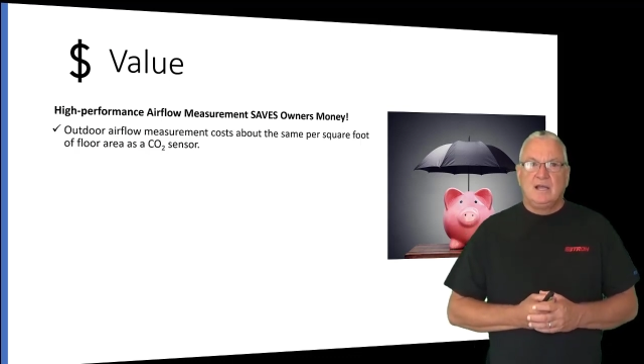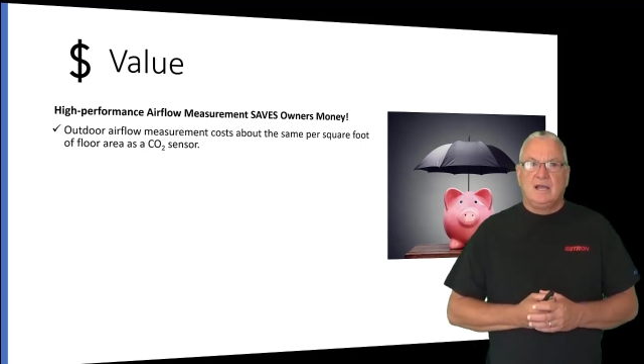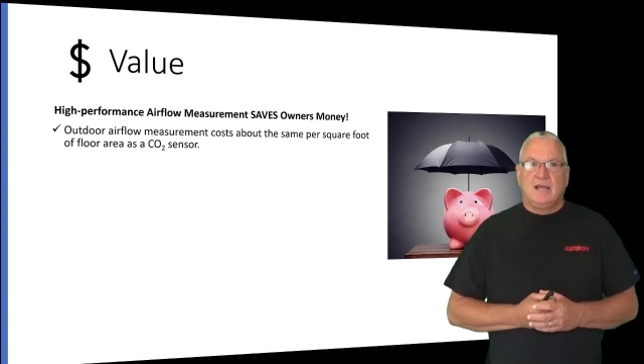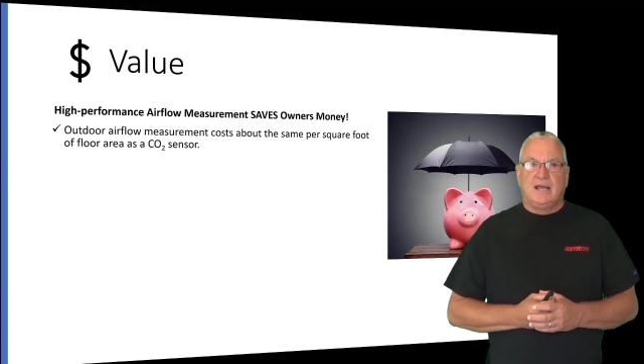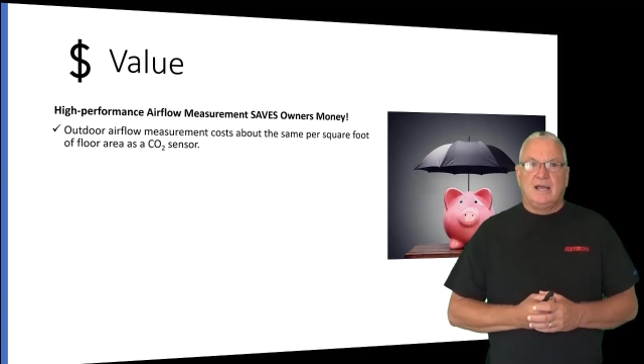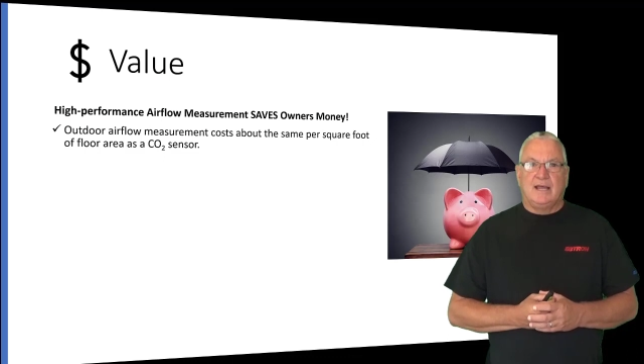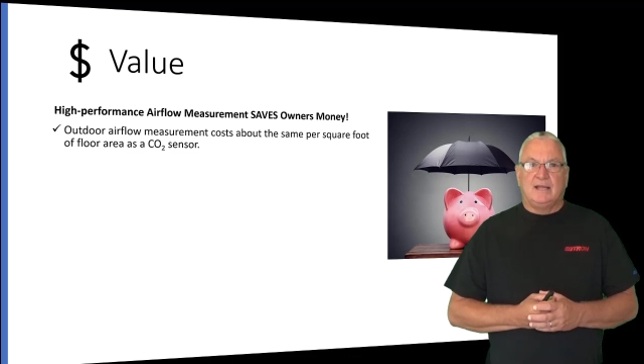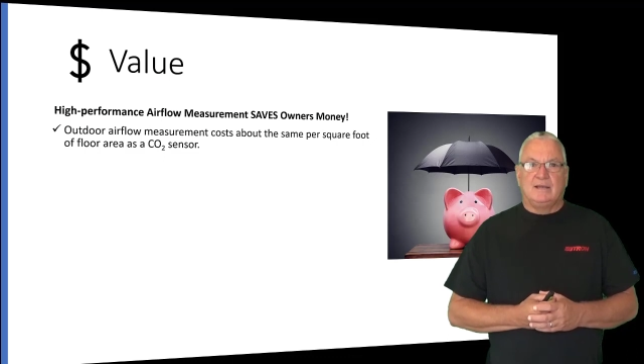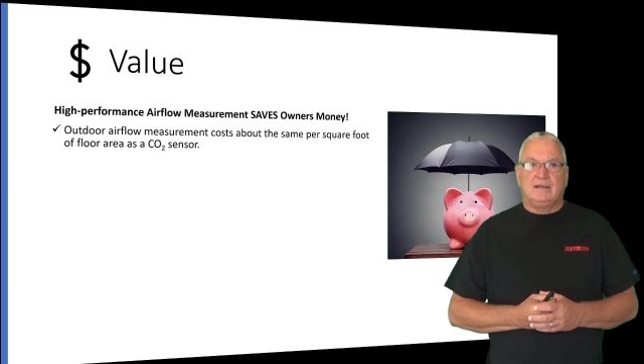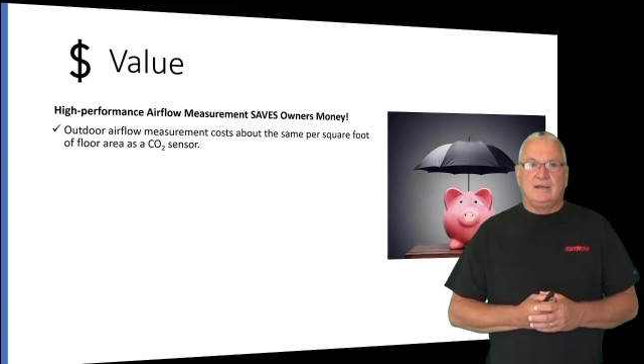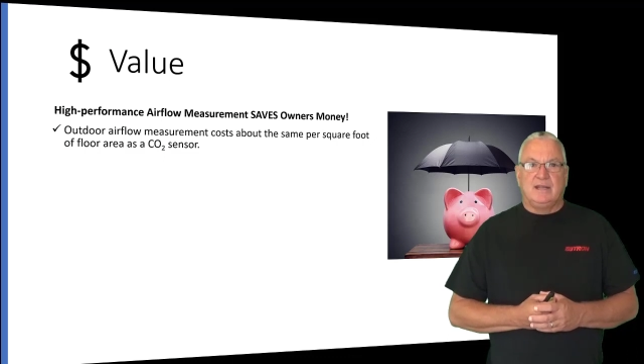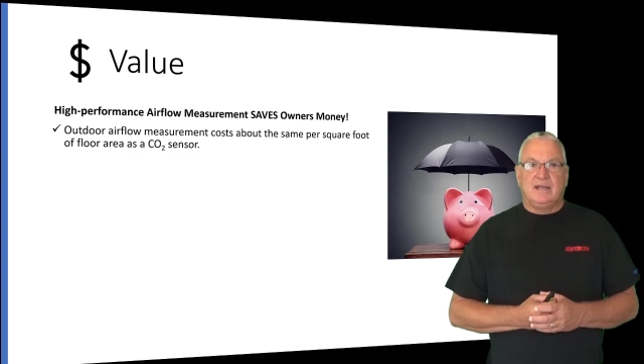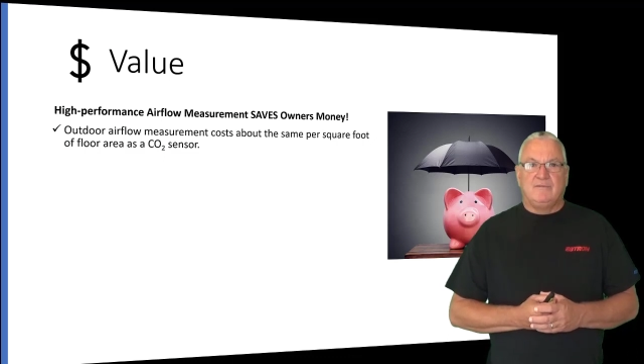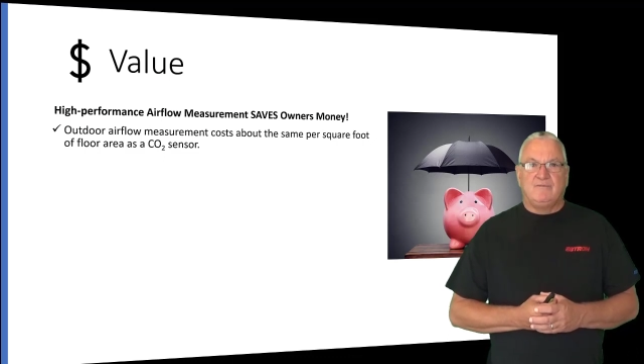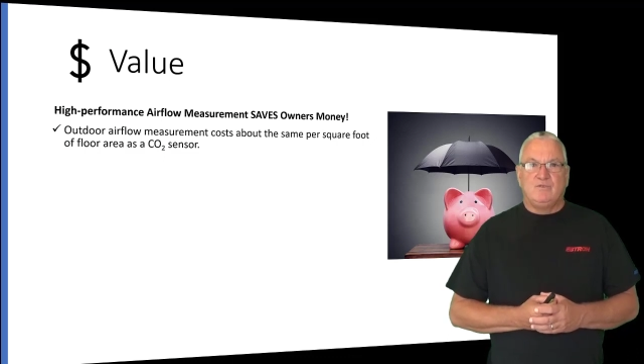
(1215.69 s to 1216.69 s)
And
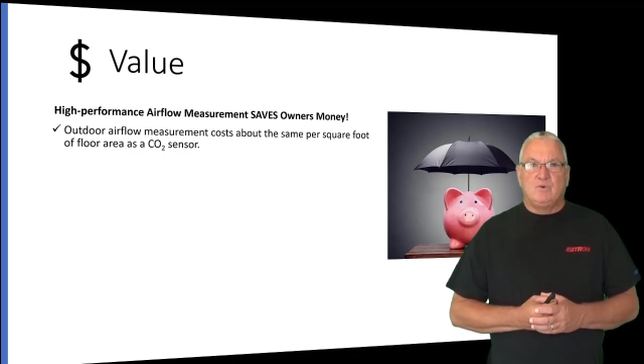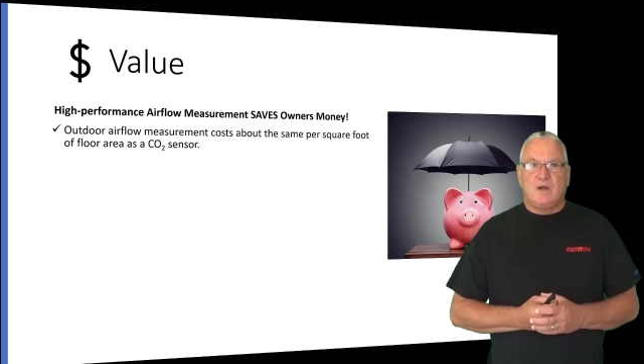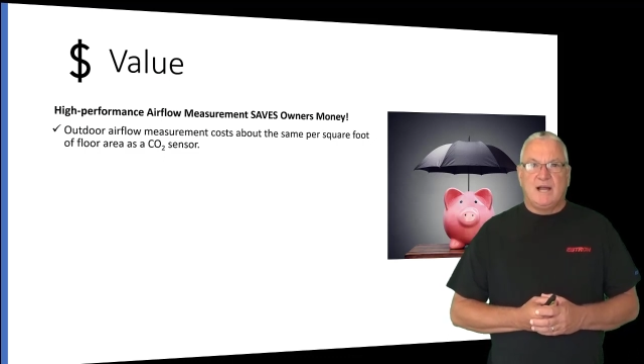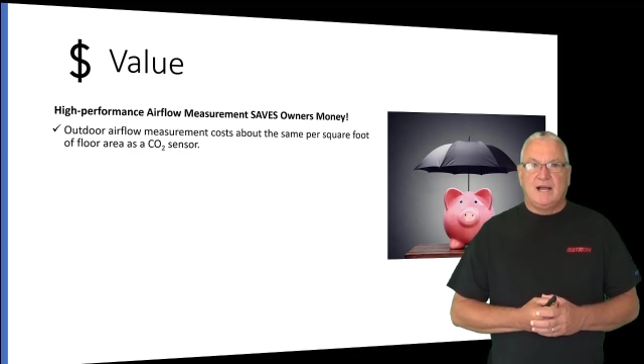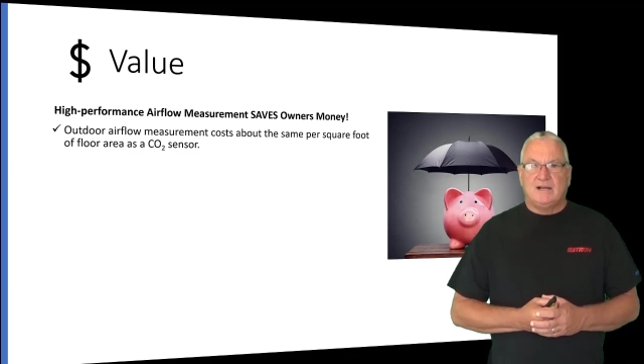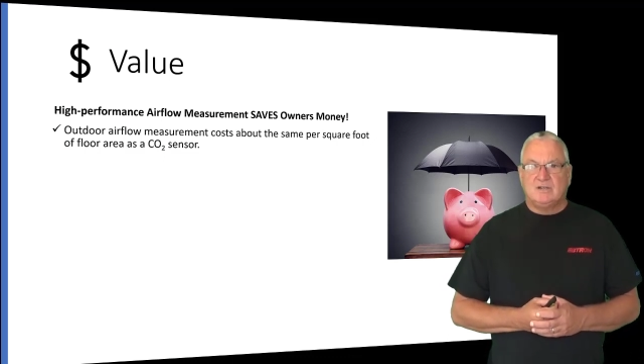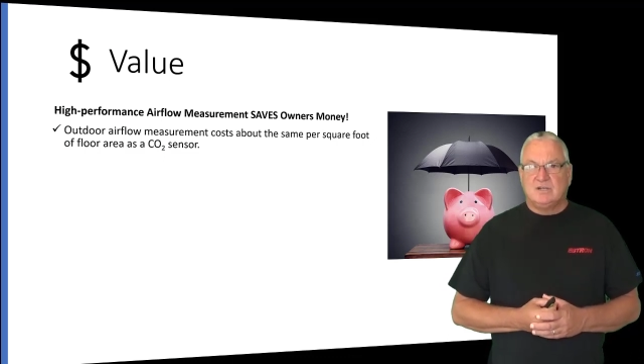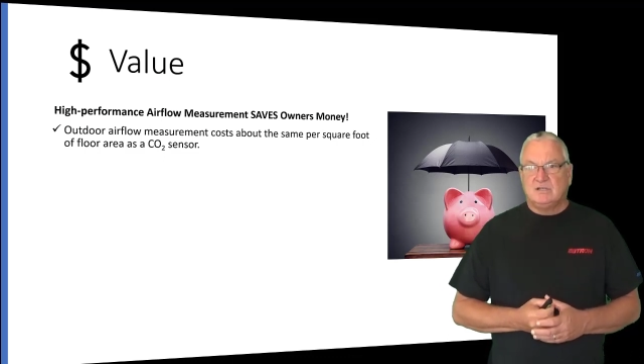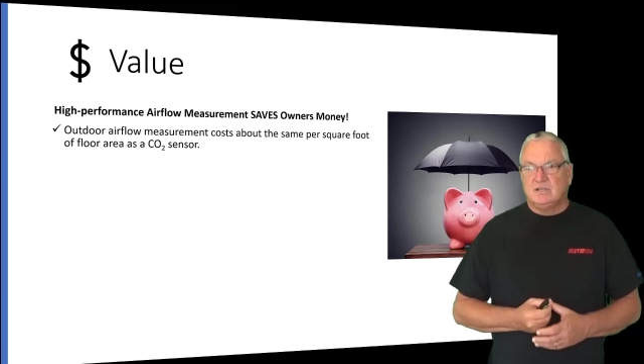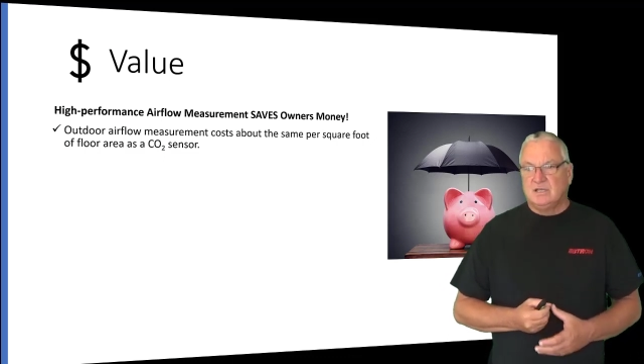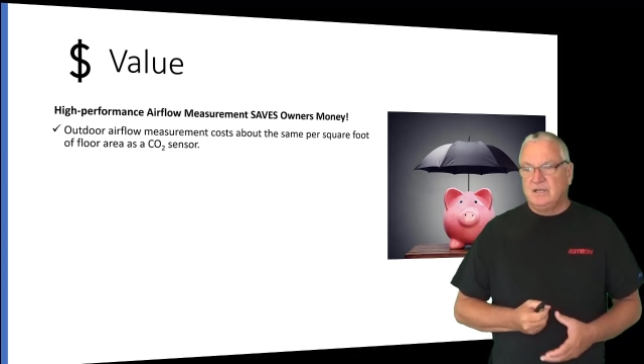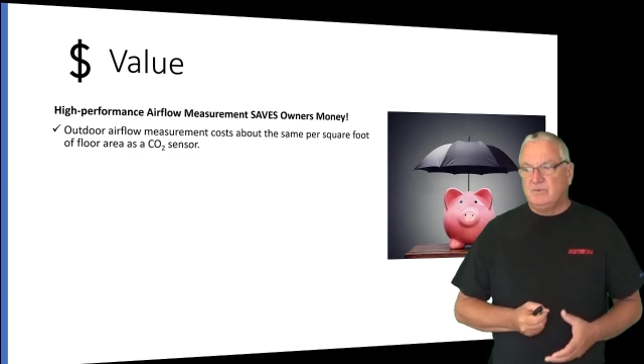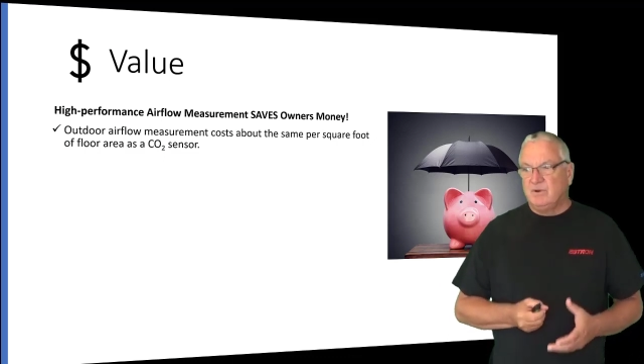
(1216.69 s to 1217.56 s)
if you actually,